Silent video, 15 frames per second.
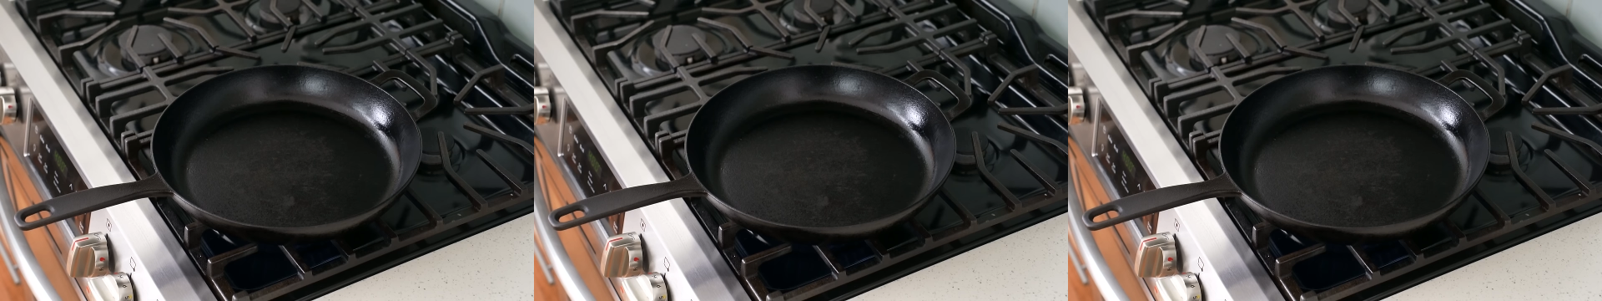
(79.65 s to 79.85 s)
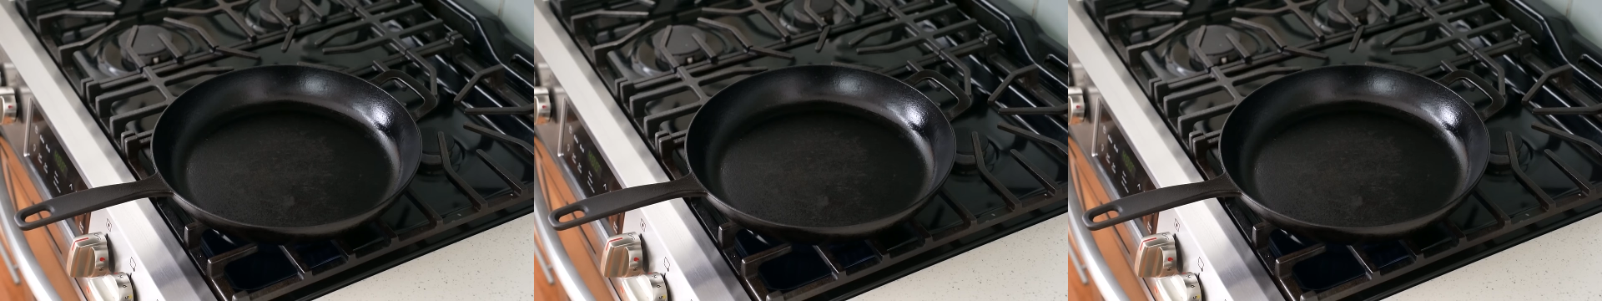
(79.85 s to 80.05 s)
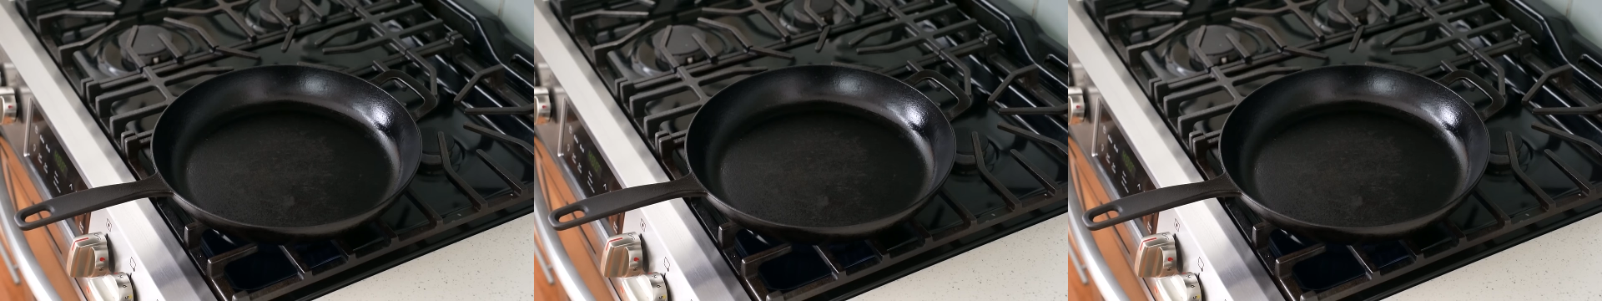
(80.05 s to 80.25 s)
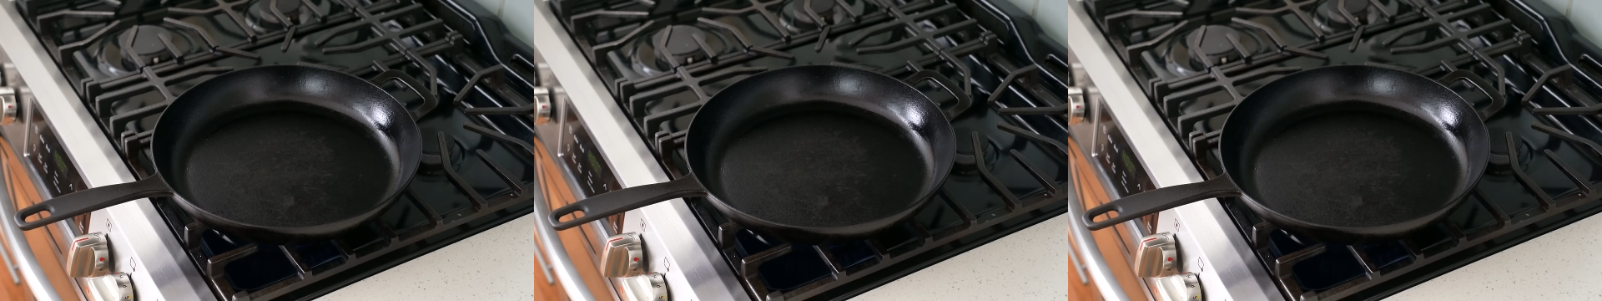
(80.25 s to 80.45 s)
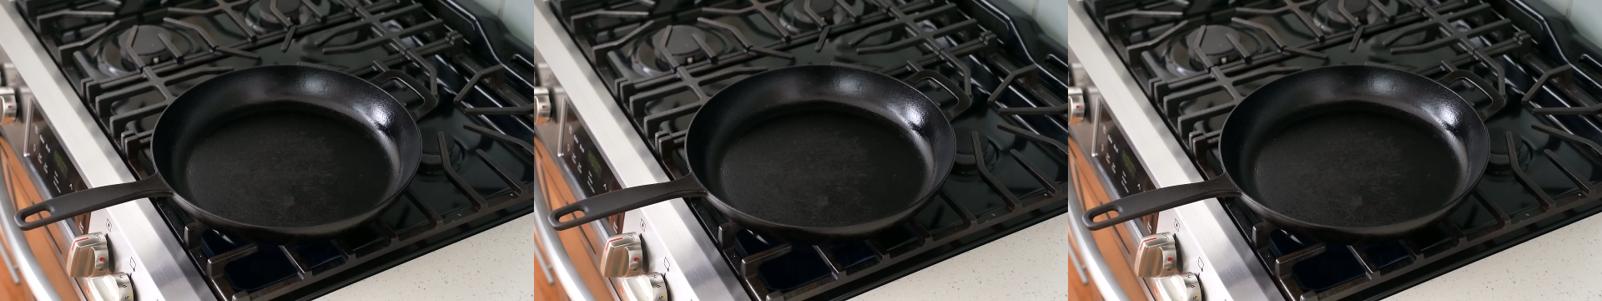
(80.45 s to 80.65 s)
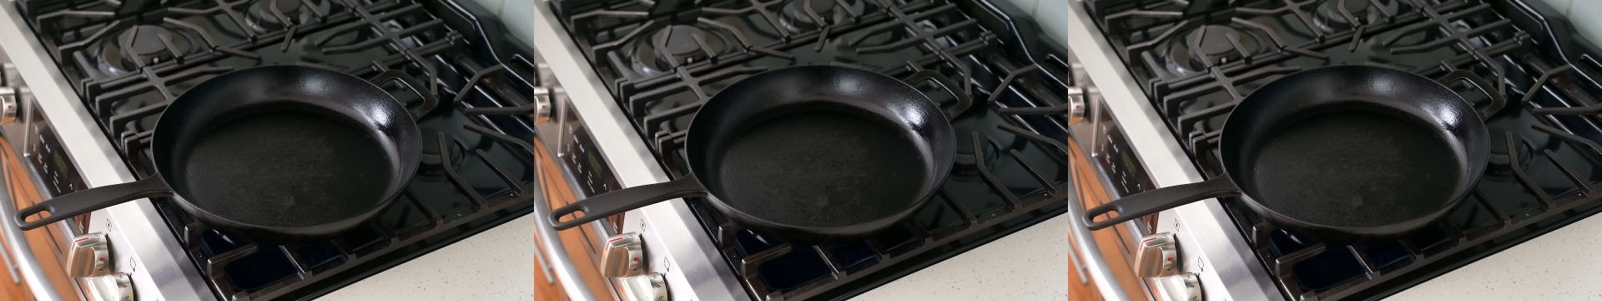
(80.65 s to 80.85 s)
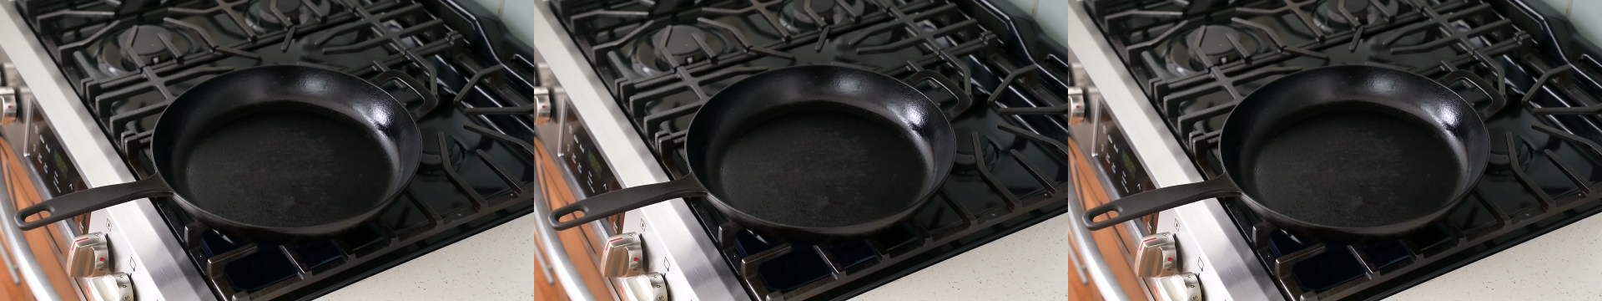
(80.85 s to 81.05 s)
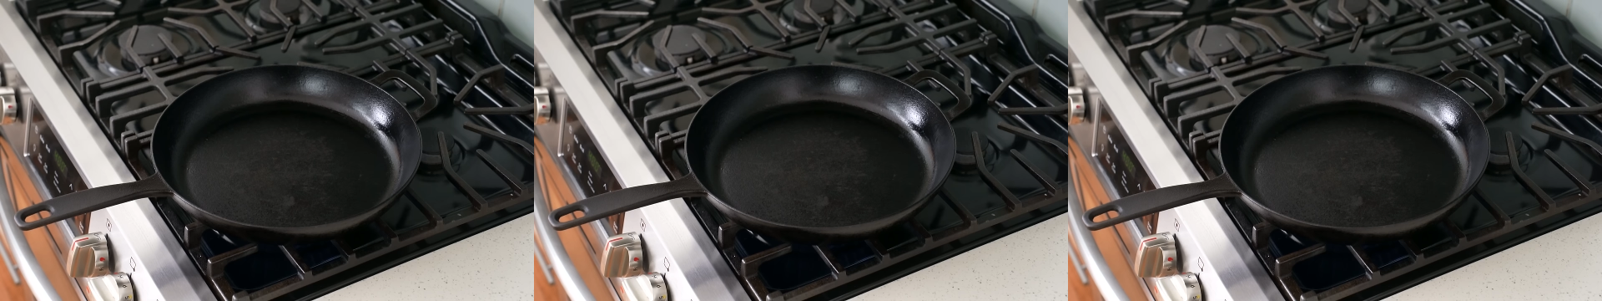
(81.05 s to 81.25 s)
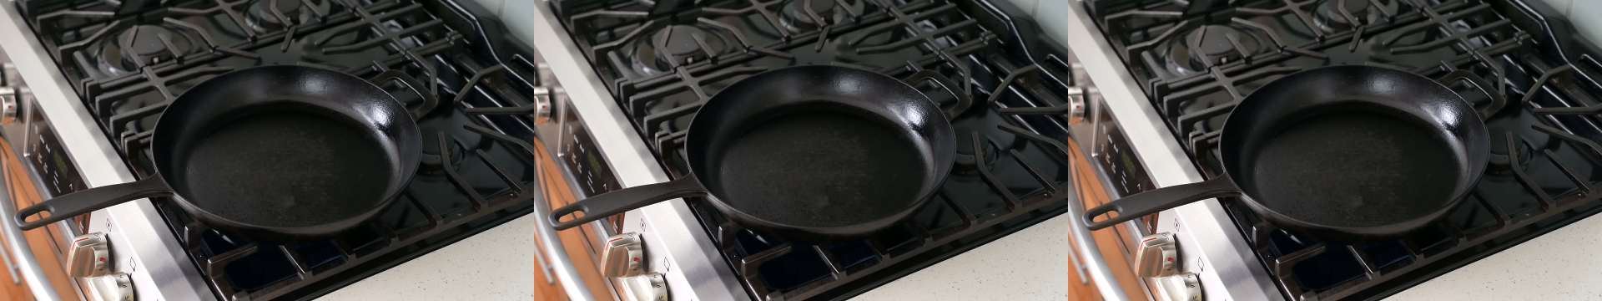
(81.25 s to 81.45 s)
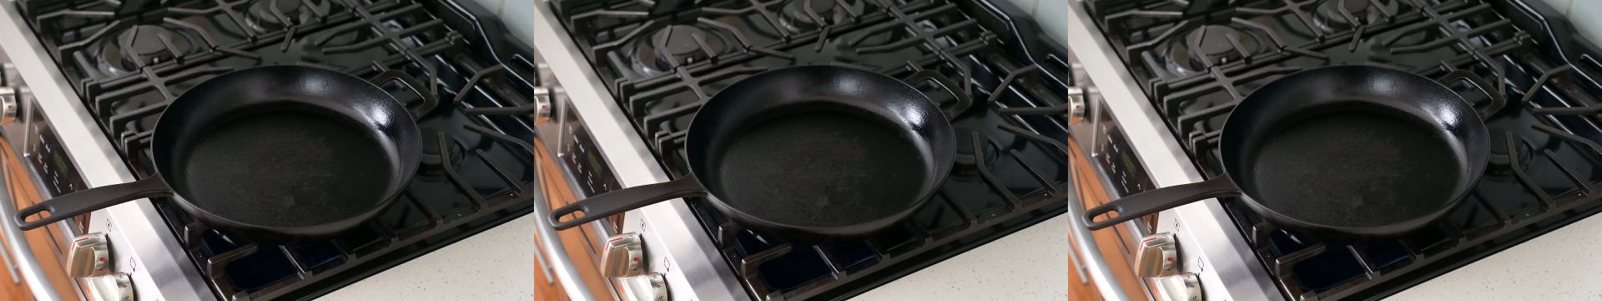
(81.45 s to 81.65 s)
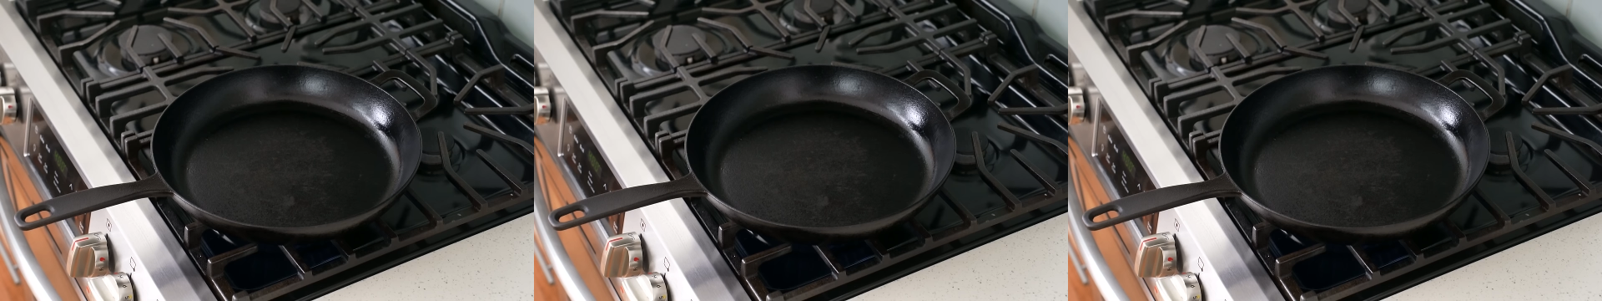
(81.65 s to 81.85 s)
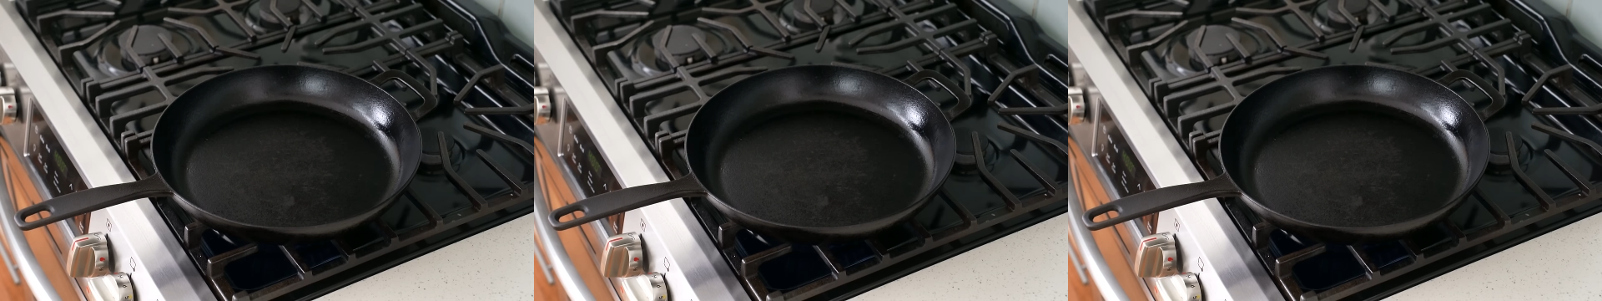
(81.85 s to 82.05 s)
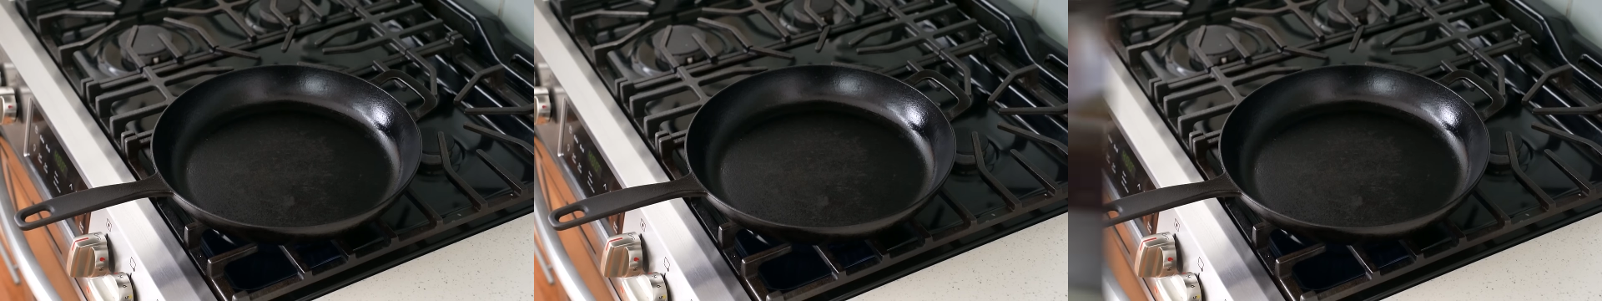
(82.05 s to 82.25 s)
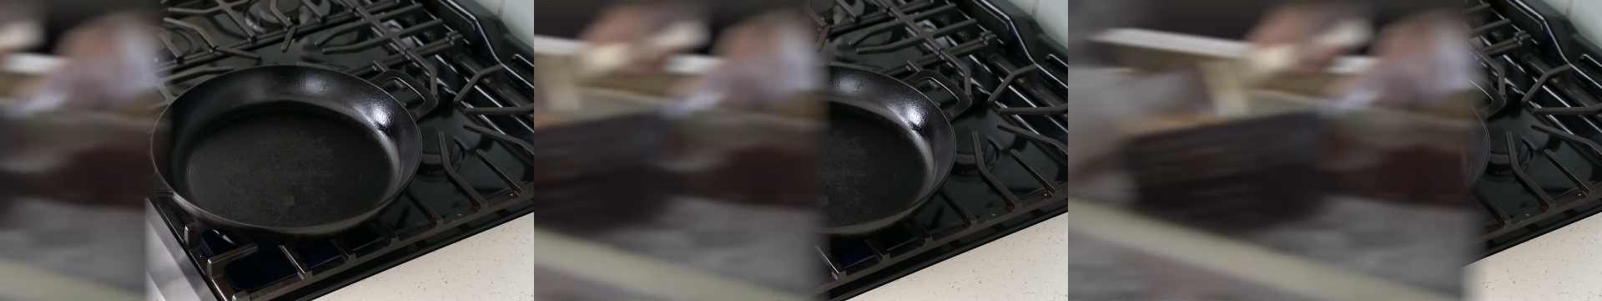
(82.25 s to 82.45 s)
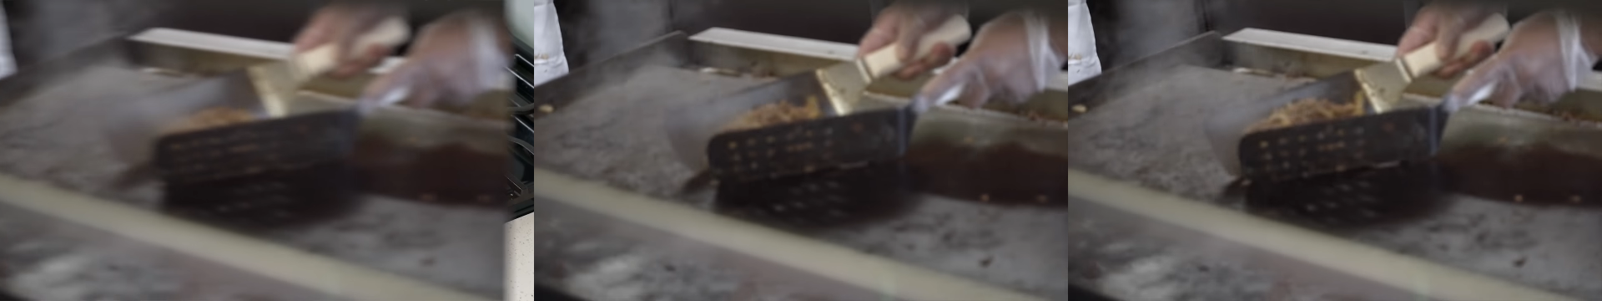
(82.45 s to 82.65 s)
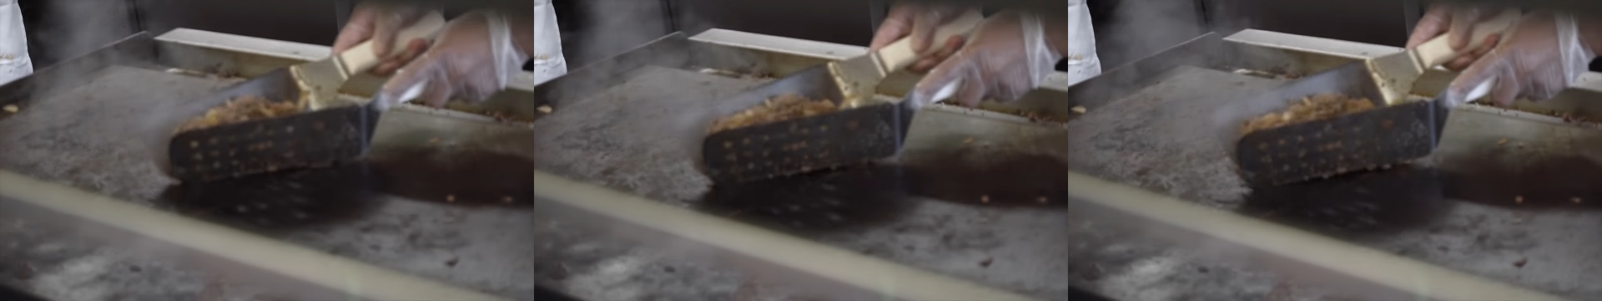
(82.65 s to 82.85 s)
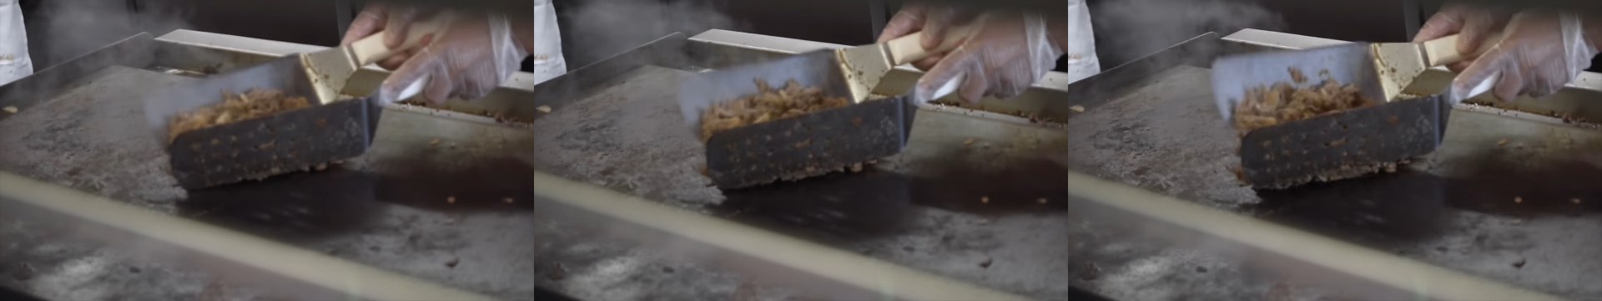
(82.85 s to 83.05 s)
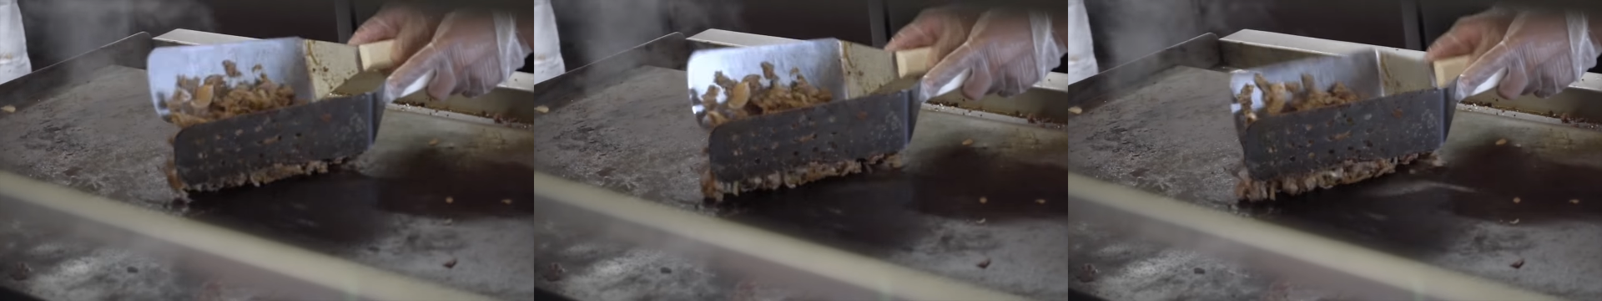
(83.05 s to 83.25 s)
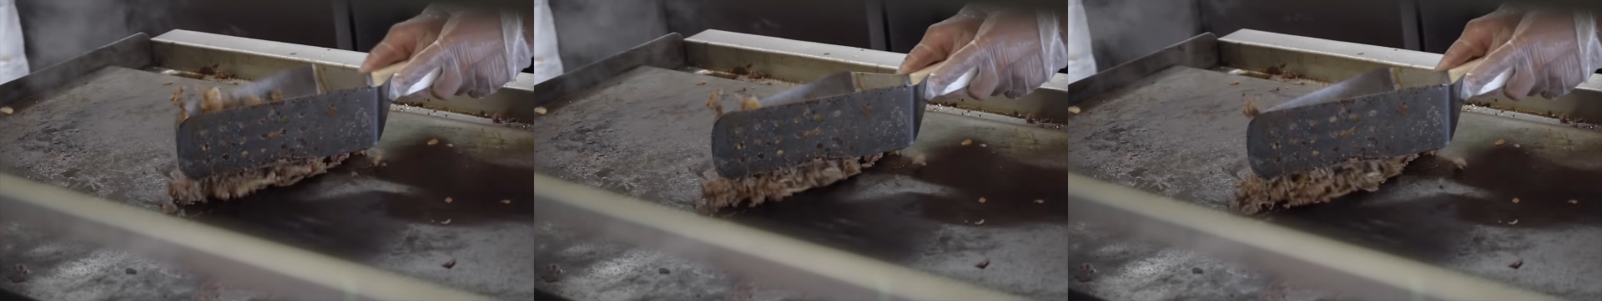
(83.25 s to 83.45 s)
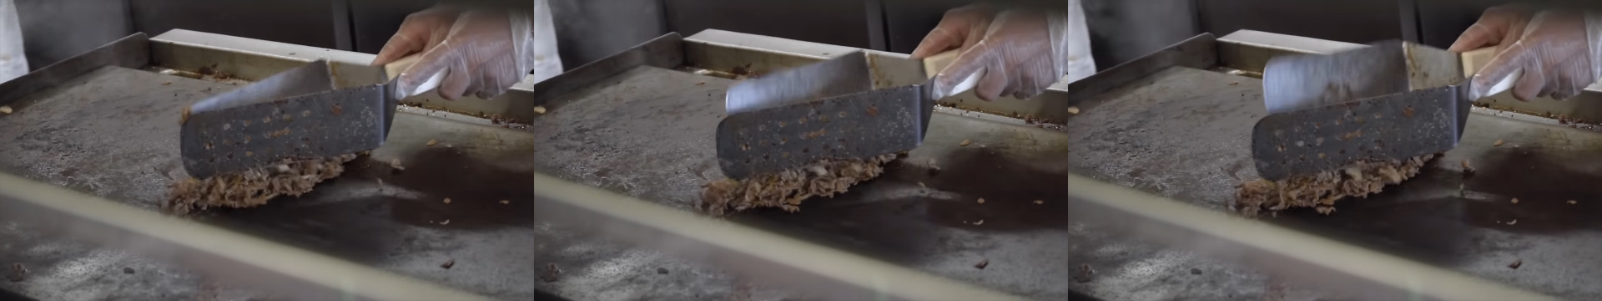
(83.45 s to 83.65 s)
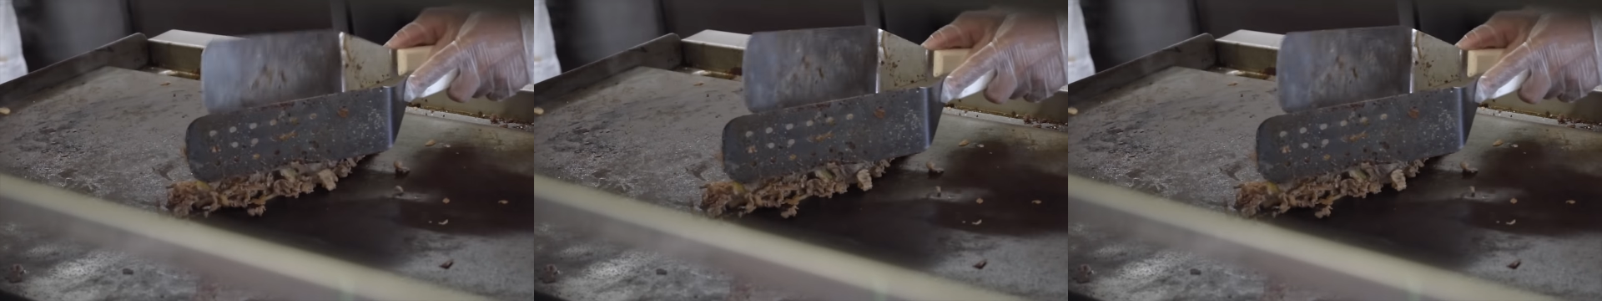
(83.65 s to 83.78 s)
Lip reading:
(no speaker visible)